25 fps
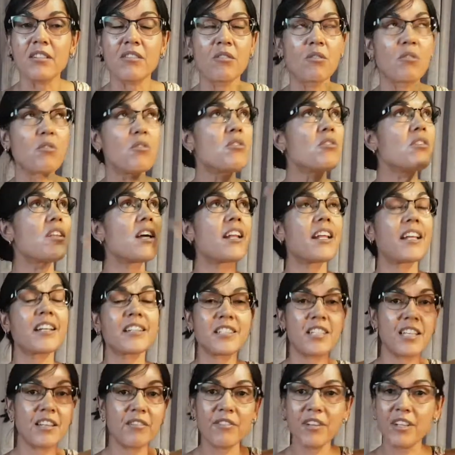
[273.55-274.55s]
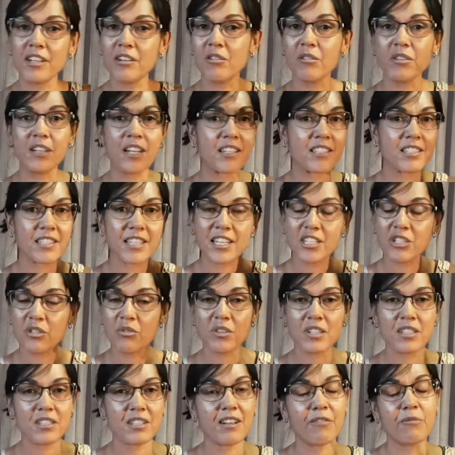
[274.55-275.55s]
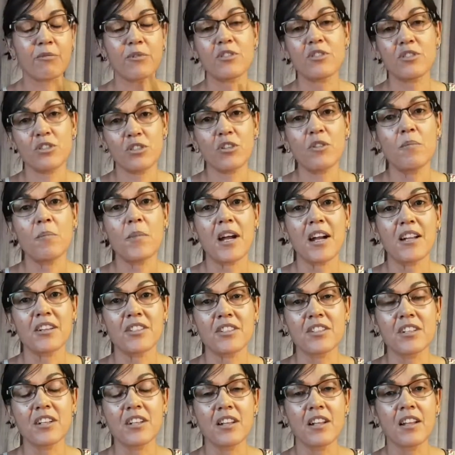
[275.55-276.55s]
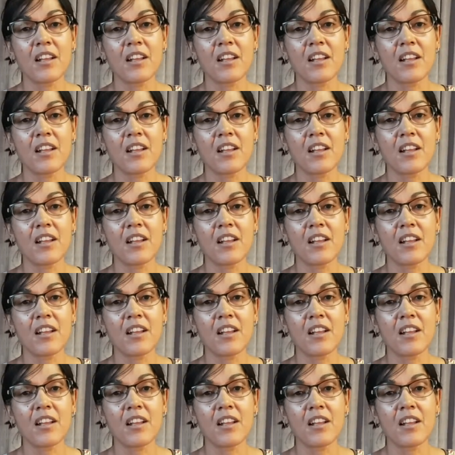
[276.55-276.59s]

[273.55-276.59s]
All that activity, all that sensory stuff was too much.